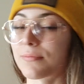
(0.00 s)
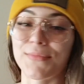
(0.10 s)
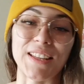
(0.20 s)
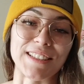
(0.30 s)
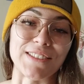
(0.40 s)

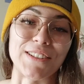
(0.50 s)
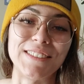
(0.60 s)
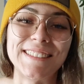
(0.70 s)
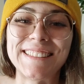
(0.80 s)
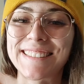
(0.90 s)
That's all.
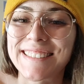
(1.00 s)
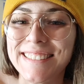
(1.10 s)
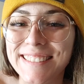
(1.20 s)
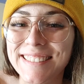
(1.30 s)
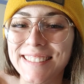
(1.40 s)

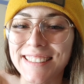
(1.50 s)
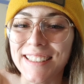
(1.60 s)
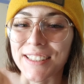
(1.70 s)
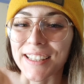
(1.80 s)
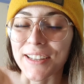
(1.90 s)
I'm
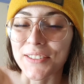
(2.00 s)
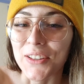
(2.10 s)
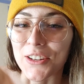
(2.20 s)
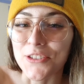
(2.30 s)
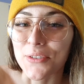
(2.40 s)
gonna get
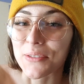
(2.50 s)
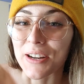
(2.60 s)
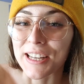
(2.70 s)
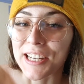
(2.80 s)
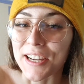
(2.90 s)
laundry
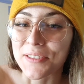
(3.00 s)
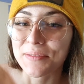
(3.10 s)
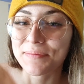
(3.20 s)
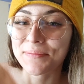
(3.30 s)
ready now.